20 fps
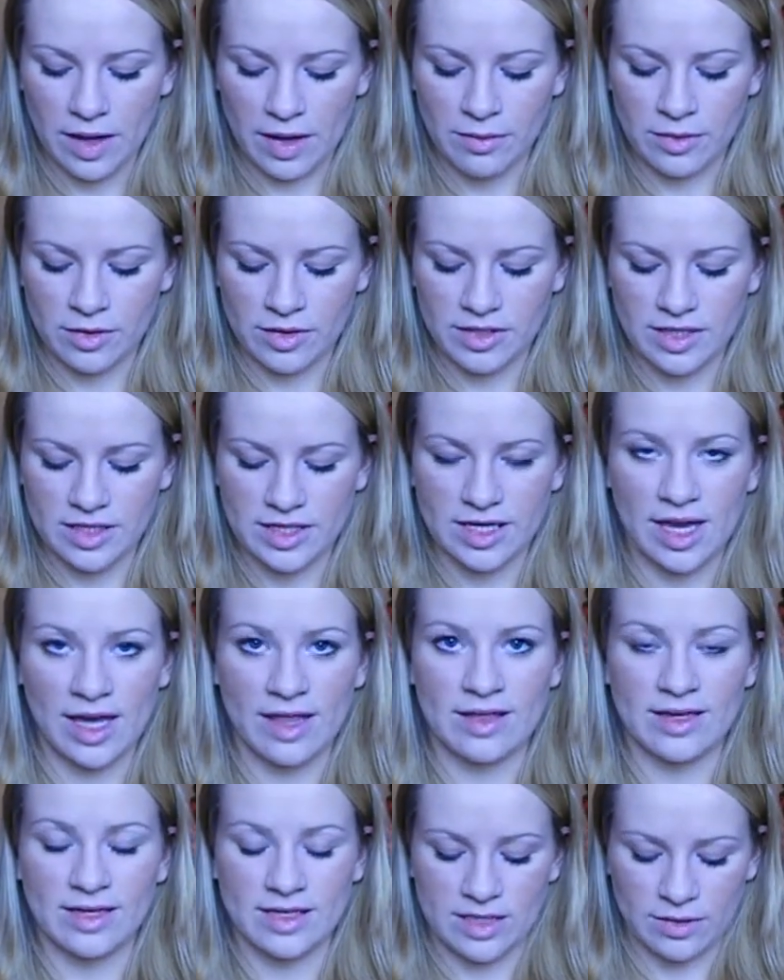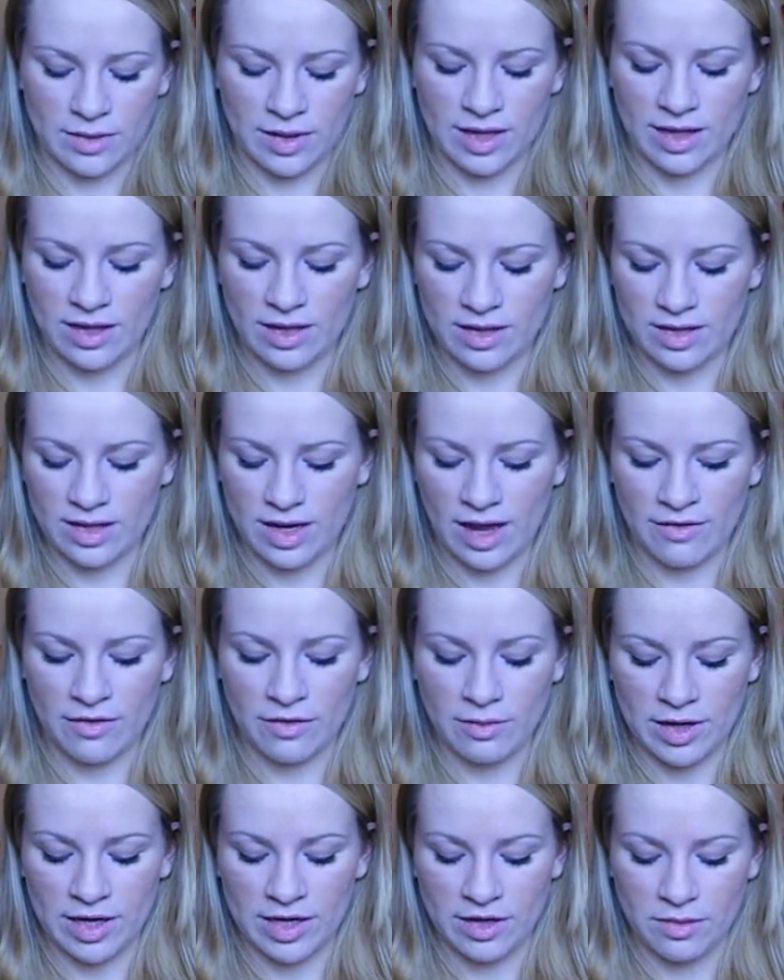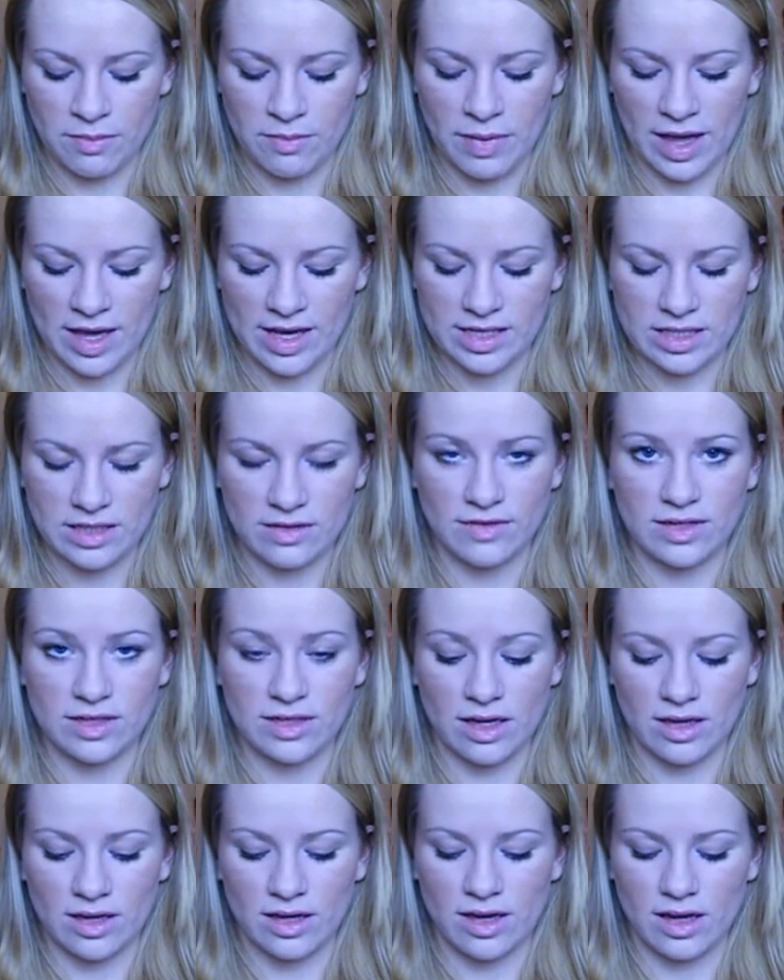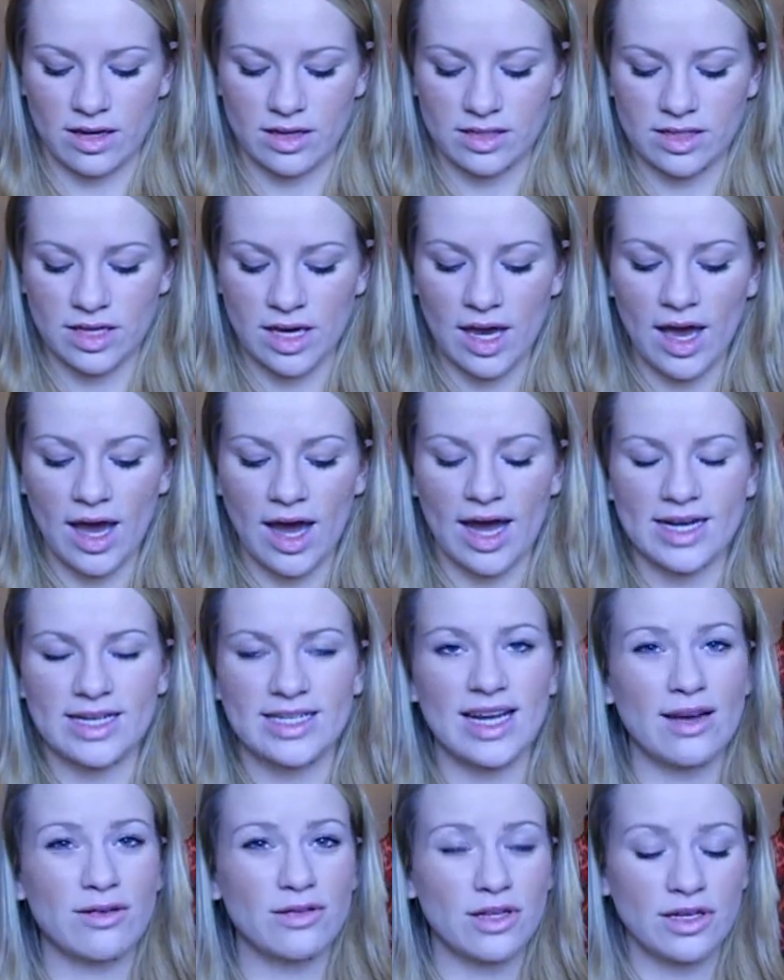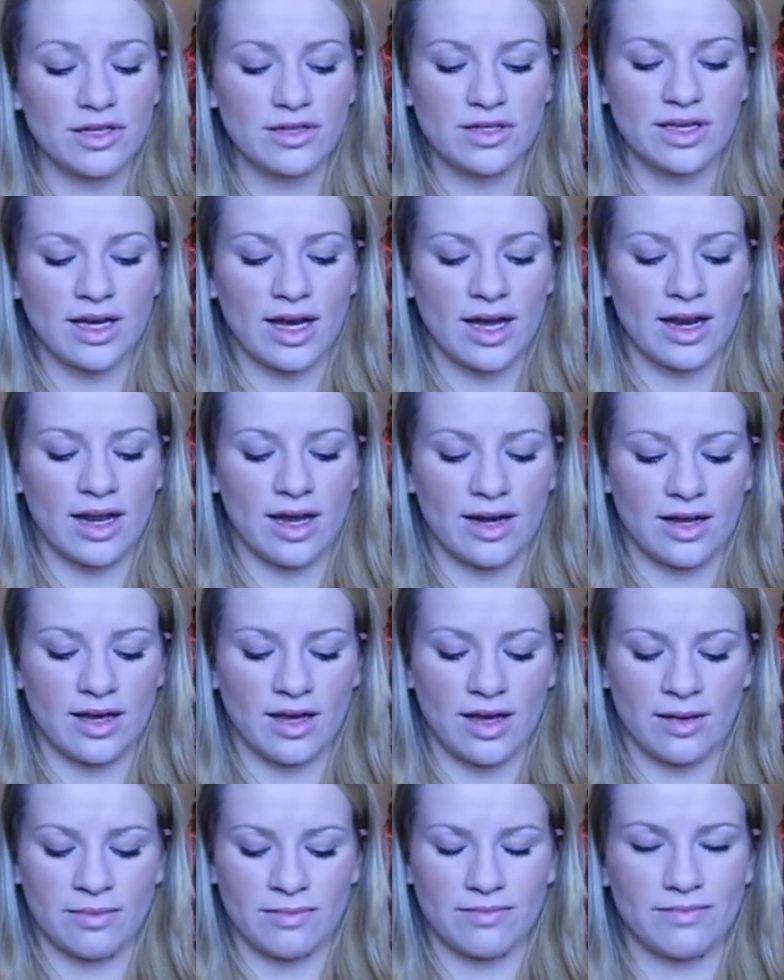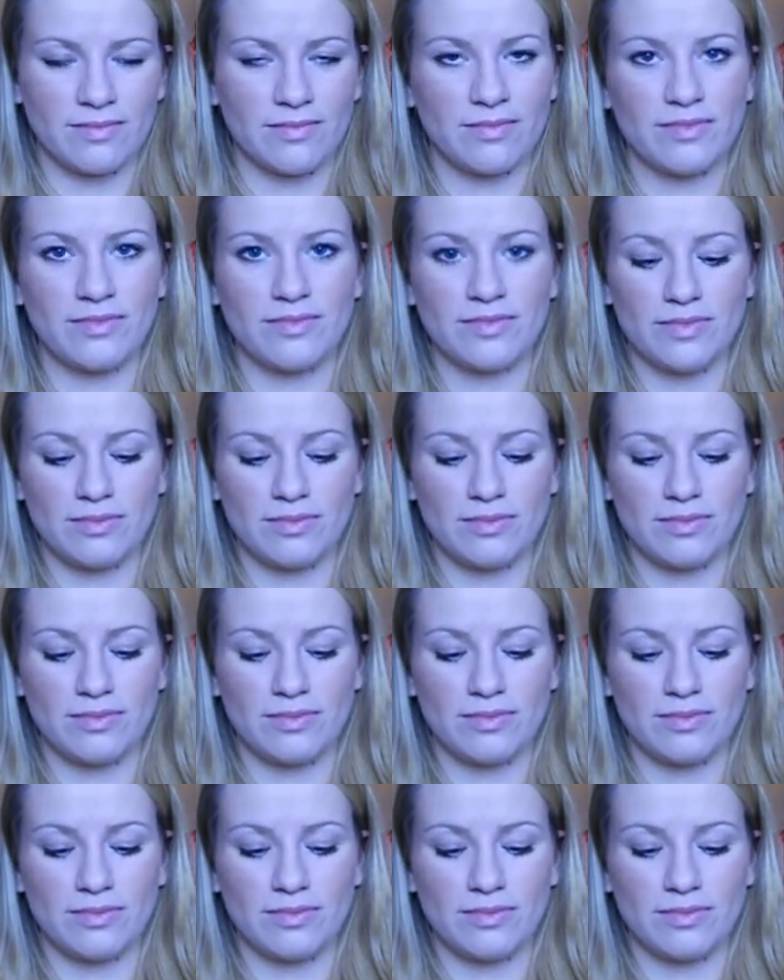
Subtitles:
But I wanted to get these so I could have a really good base for certain colours. I doubt I'll use the eyeliner.